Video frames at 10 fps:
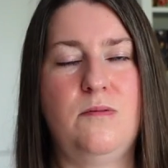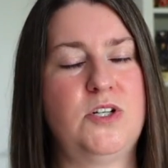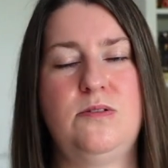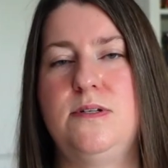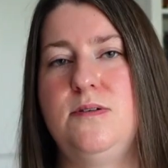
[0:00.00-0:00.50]

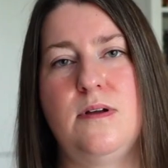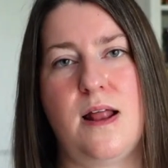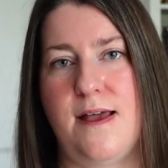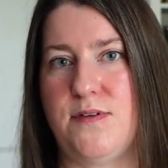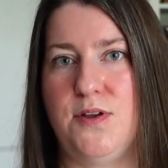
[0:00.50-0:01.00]
which you do not
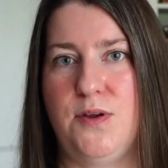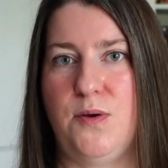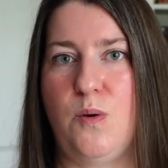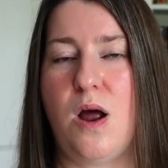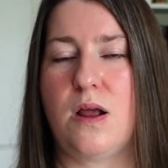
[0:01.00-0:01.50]
have to
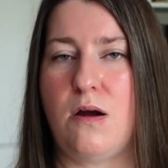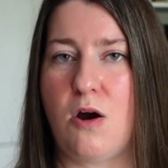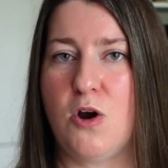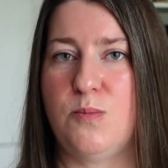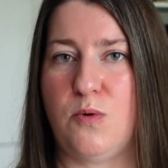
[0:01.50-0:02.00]
do on a
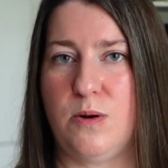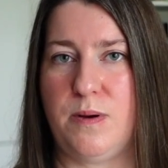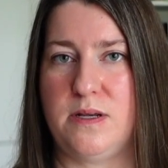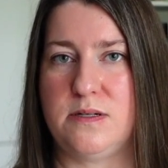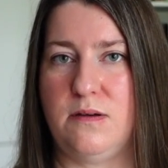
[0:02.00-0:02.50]
cardboard
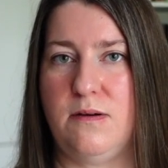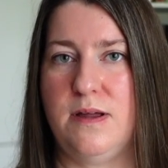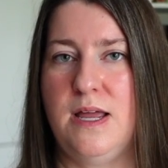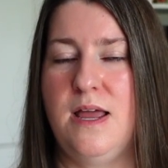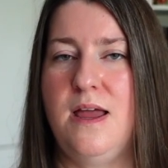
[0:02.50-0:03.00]
puzzle.
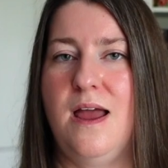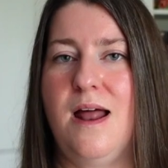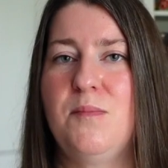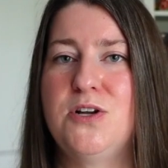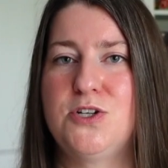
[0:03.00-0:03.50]

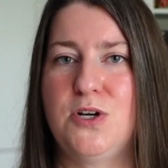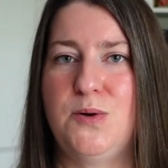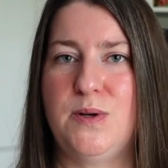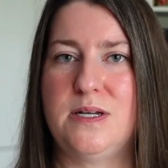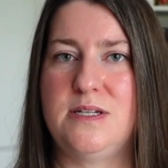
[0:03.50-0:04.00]
I'm going to show
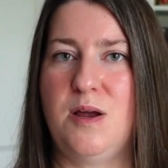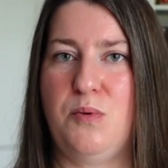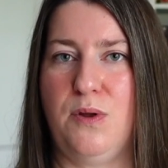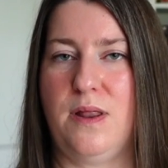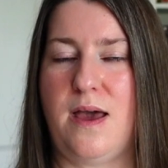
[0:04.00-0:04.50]
you an
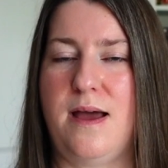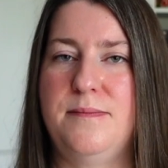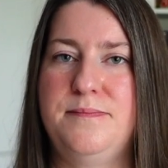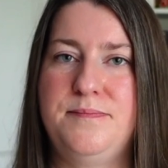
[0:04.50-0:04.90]
example of that.